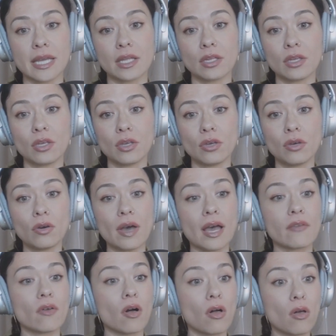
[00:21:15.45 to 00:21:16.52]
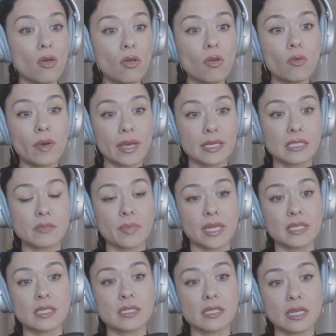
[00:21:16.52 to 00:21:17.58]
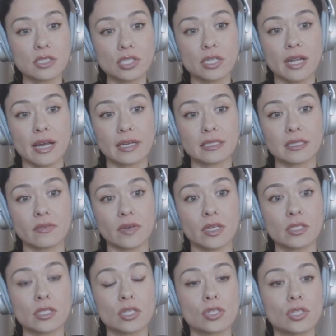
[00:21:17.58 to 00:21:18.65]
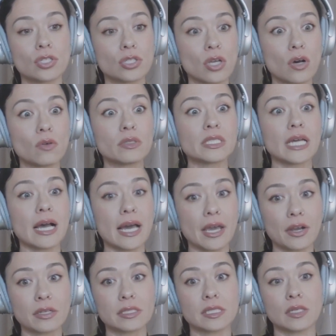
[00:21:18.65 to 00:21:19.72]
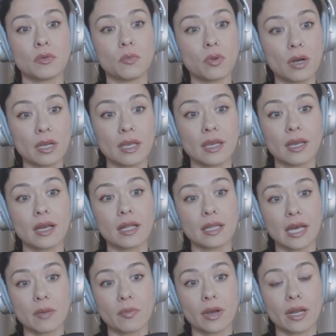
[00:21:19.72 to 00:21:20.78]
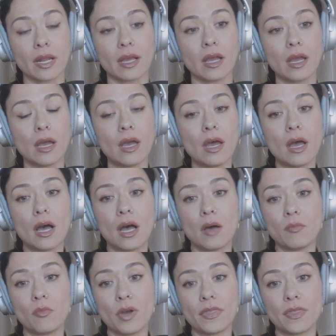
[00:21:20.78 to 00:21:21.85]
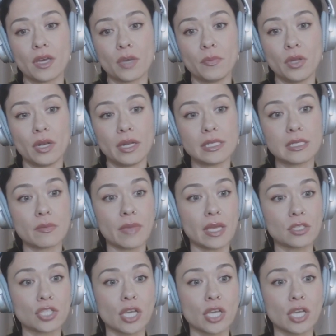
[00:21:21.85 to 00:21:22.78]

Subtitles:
And you have always been such an activist, so tirelessly working and collaborating with the community to make